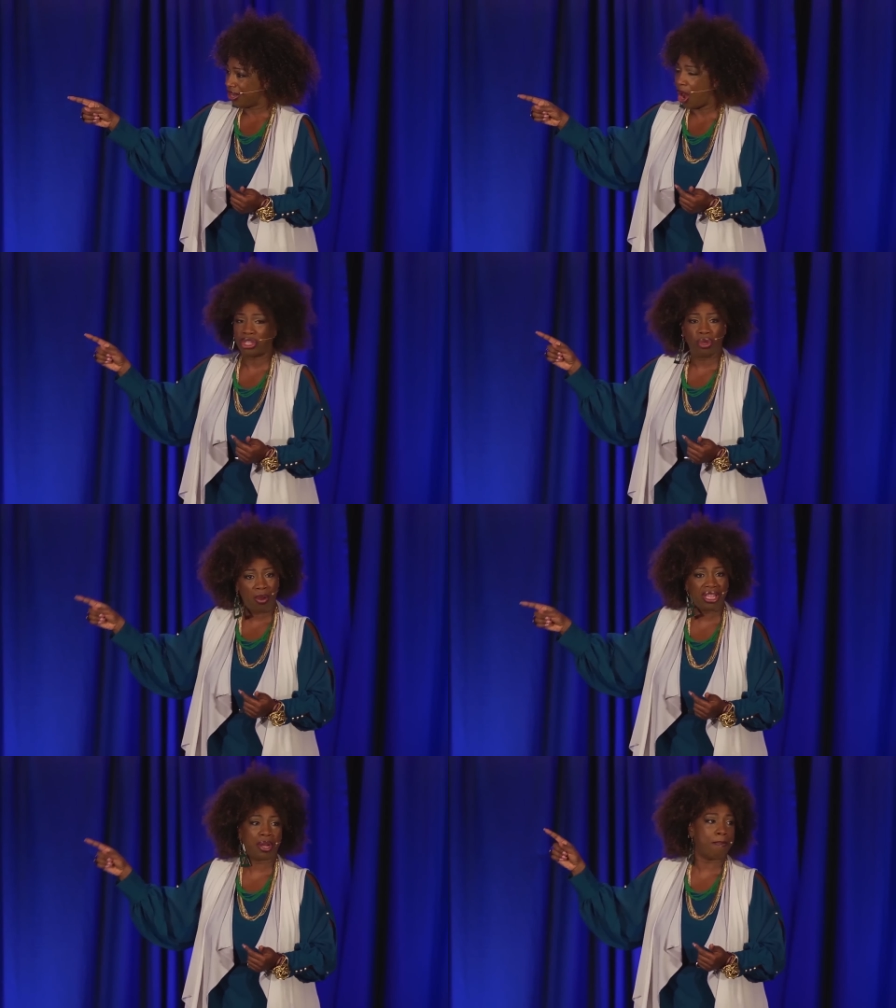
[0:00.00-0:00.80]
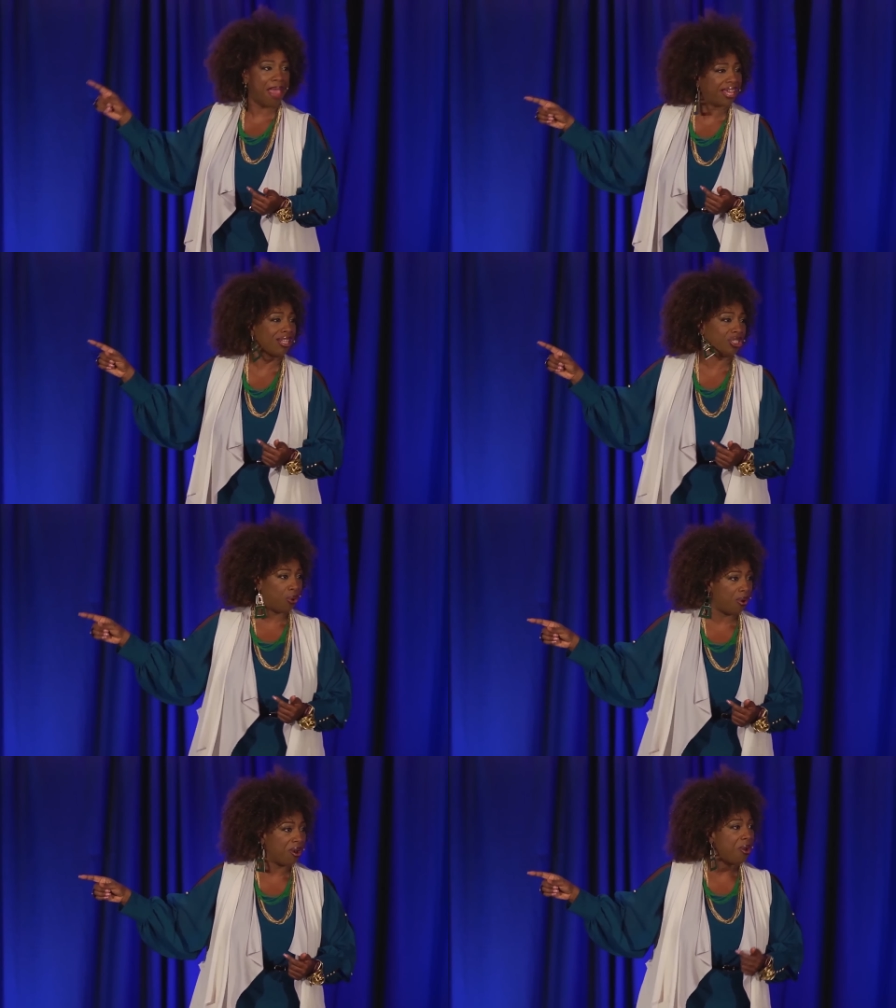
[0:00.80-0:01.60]
Are you willing to make a
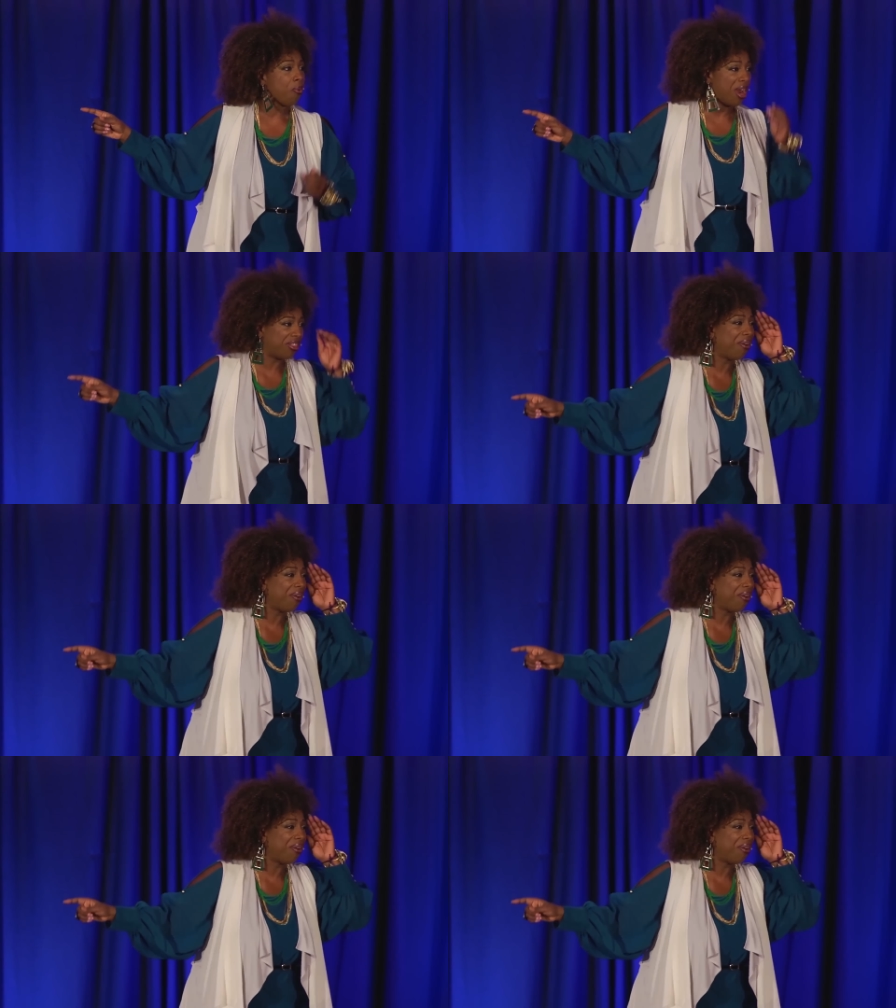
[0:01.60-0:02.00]
door where